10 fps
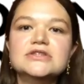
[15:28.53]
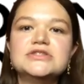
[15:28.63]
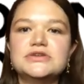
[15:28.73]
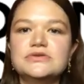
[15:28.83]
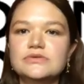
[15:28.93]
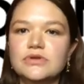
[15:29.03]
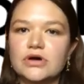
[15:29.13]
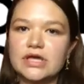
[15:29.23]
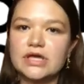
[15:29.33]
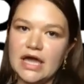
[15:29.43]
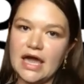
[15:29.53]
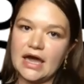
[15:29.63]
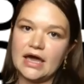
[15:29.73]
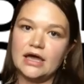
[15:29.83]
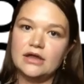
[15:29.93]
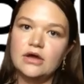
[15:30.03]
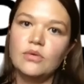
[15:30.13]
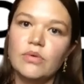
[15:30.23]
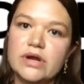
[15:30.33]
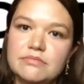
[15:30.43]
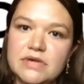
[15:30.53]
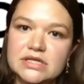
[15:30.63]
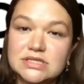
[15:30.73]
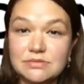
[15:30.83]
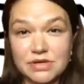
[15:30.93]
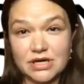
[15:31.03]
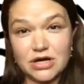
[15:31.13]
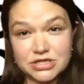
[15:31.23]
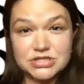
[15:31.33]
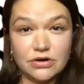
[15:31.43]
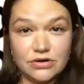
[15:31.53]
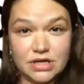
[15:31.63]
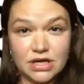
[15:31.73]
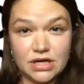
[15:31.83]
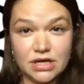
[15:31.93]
to looking at what it means to be a custodian,